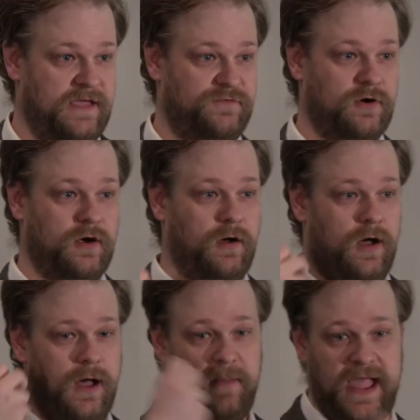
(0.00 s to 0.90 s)
If you're a,
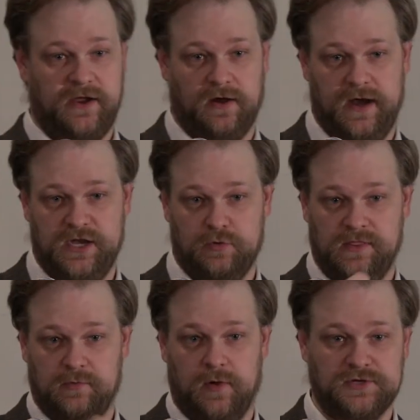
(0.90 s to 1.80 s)
a banker and you
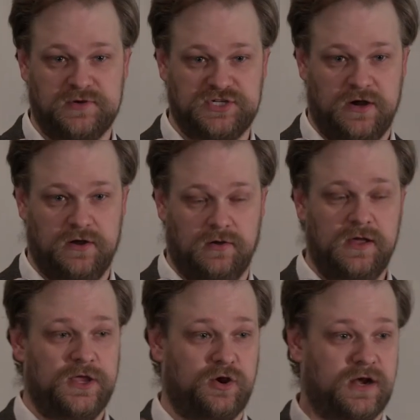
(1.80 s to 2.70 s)
read the Wall Street
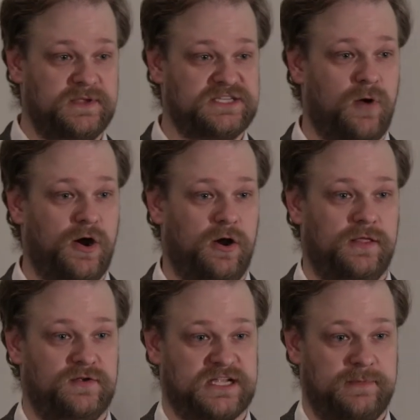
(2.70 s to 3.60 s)
Journal, you're going to be
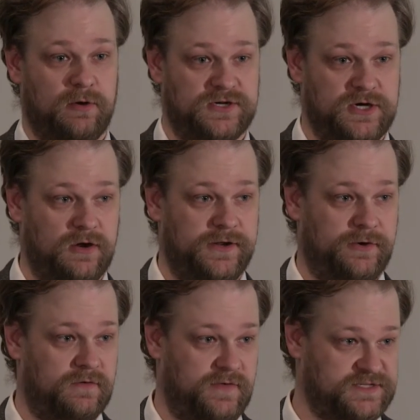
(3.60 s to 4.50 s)
smarter, there's going to be a return on
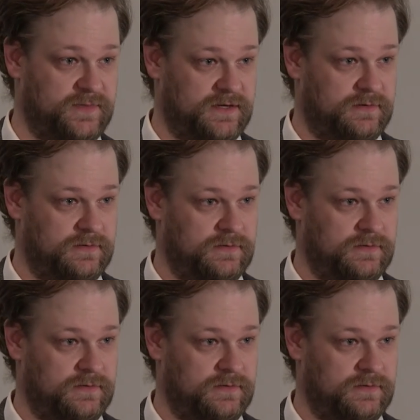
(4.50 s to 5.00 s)
your investment.